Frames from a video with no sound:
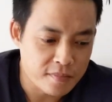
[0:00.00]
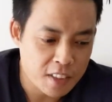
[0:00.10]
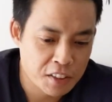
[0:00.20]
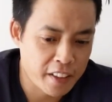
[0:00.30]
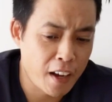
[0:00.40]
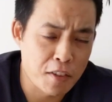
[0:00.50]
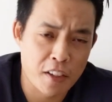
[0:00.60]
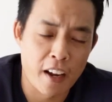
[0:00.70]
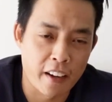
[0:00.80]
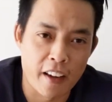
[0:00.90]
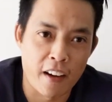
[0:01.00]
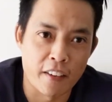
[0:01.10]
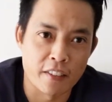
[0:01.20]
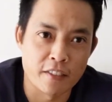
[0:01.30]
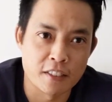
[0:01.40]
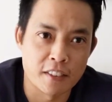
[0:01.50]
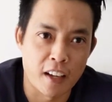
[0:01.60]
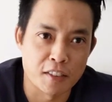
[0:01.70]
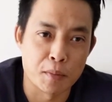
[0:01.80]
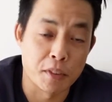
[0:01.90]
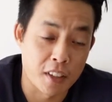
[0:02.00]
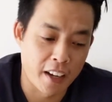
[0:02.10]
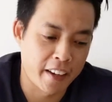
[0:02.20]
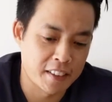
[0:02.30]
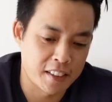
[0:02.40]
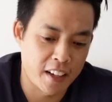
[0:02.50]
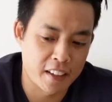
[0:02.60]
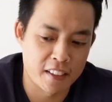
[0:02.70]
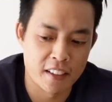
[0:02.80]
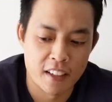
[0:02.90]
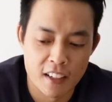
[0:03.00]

So that was how Super Sidekicks started.